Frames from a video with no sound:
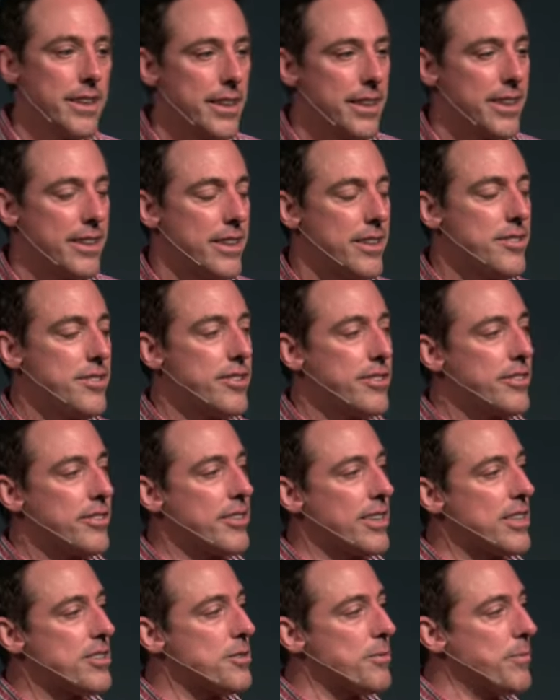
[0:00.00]
And then Jesus
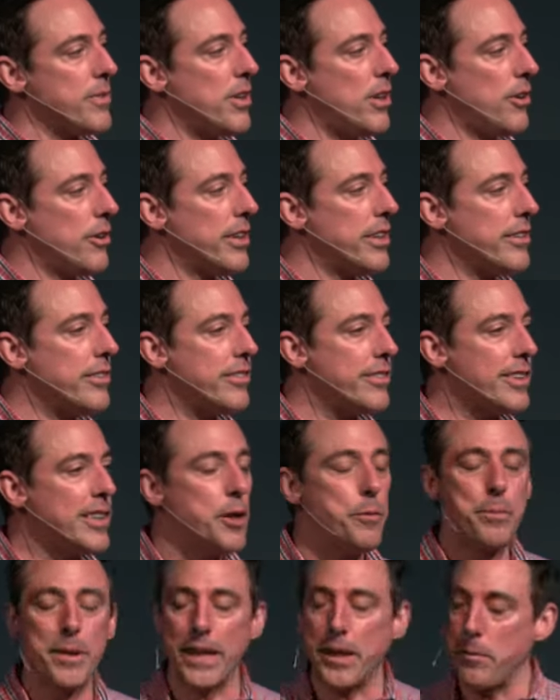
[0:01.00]
lets him know he's
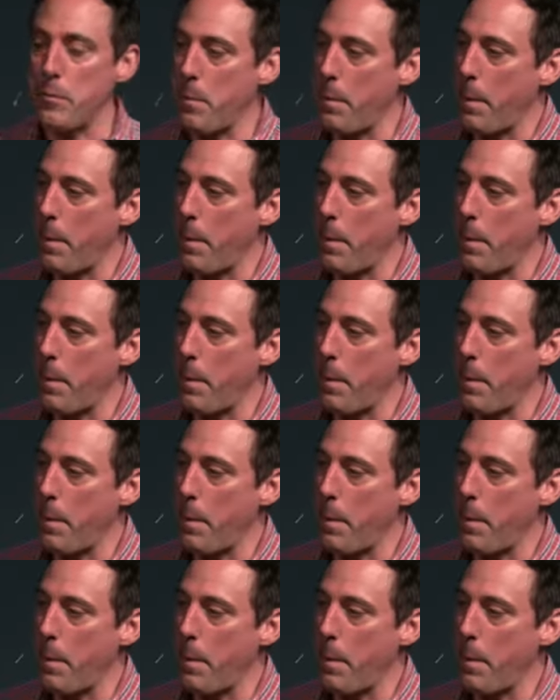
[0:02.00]
sleeping.